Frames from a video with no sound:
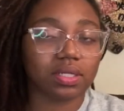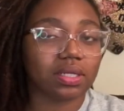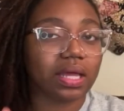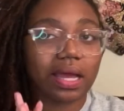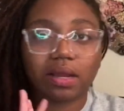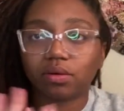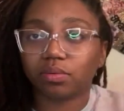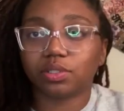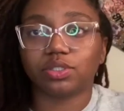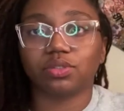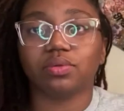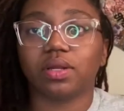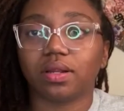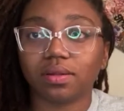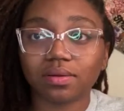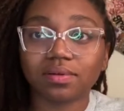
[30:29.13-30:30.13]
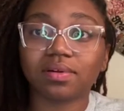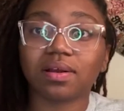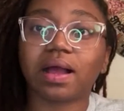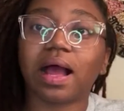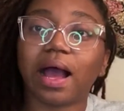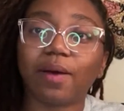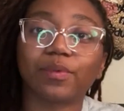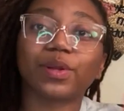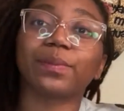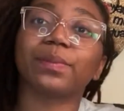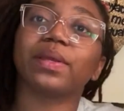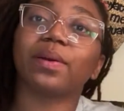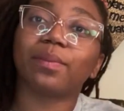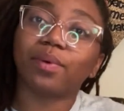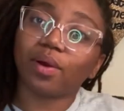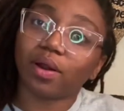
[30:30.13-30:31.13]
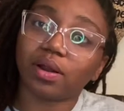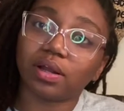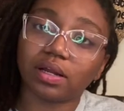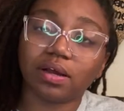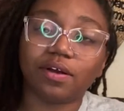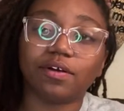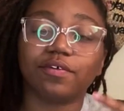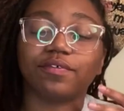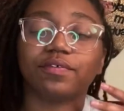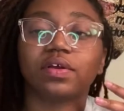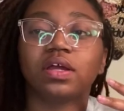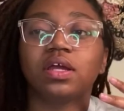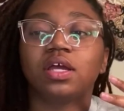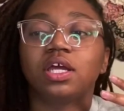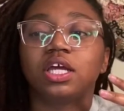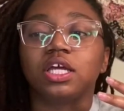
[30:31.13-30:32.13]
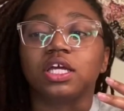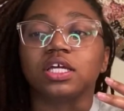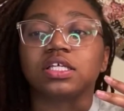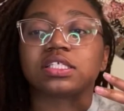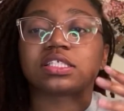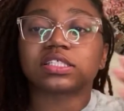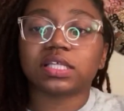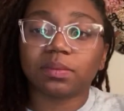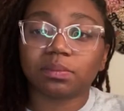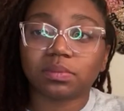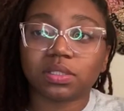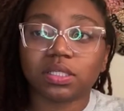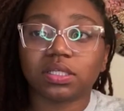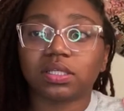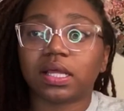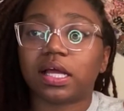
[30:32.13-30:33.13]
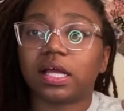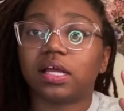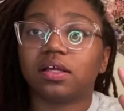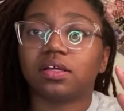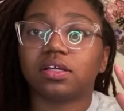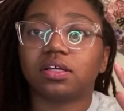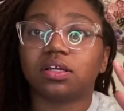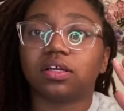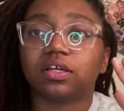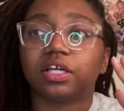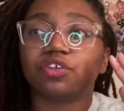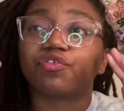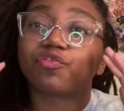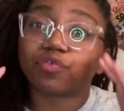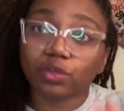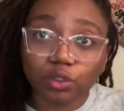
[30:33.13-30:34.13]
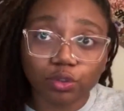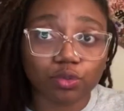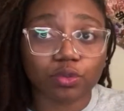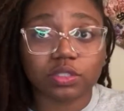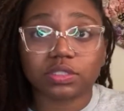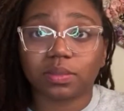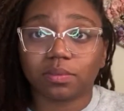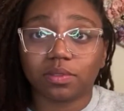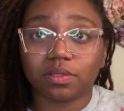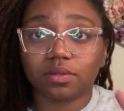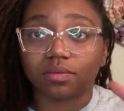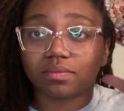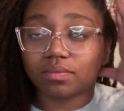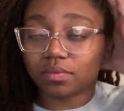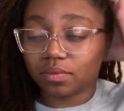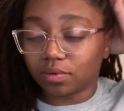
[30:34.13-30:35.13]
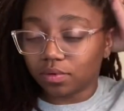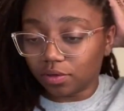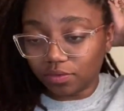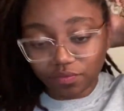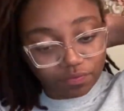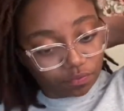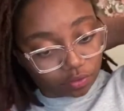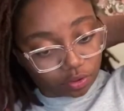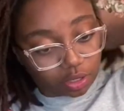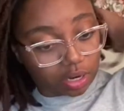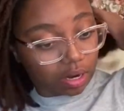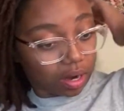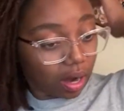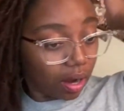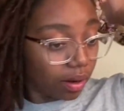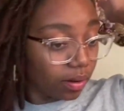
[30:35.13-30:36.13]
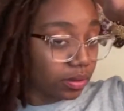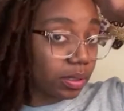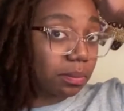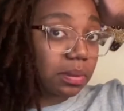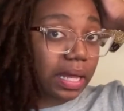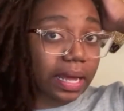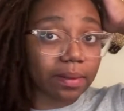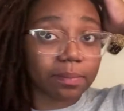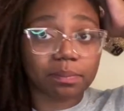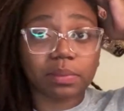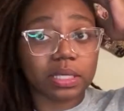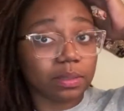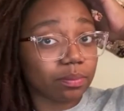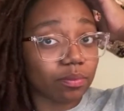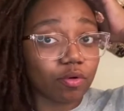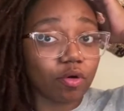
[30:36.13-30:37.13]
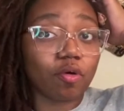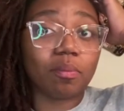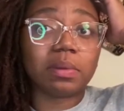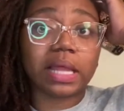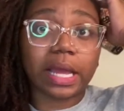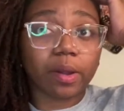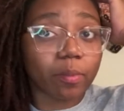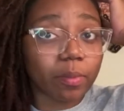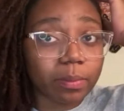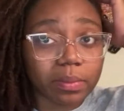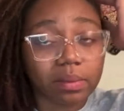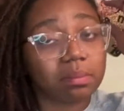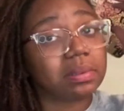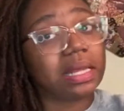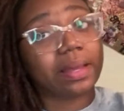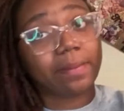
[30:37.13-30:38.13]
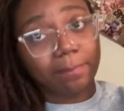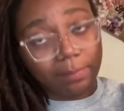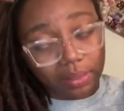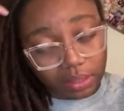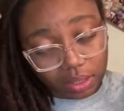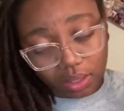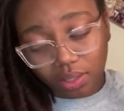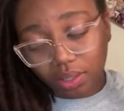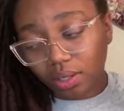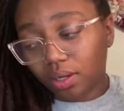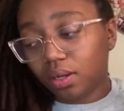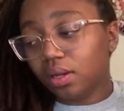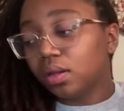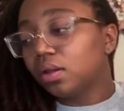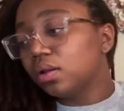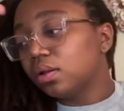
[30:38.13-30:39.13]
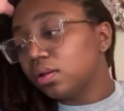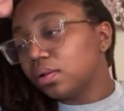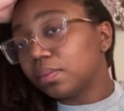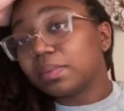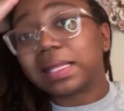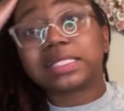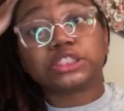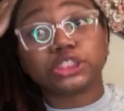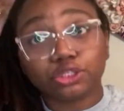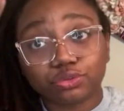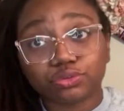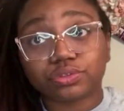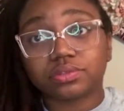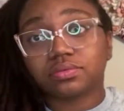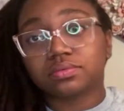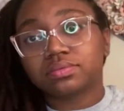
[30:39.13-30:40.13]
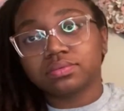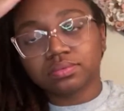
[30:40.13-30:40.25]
Like, I don't want to do that. I want to be a part of something that is really doing something for the Black people, Black women, Black men, Black children.